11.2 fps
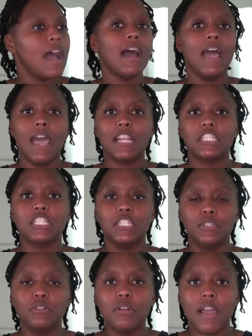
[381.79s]
I actually
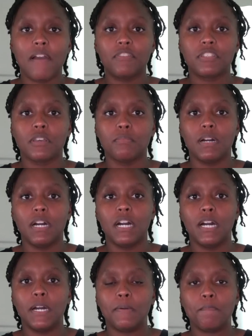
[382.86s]
do have some
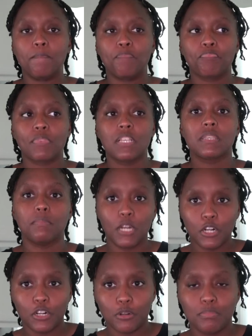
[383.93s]
um, some
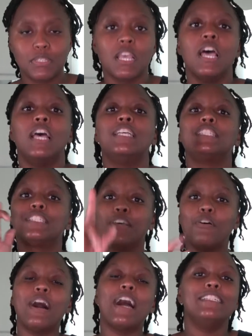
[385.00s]
herbs.
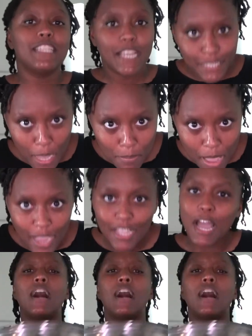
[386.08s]
So I take that back.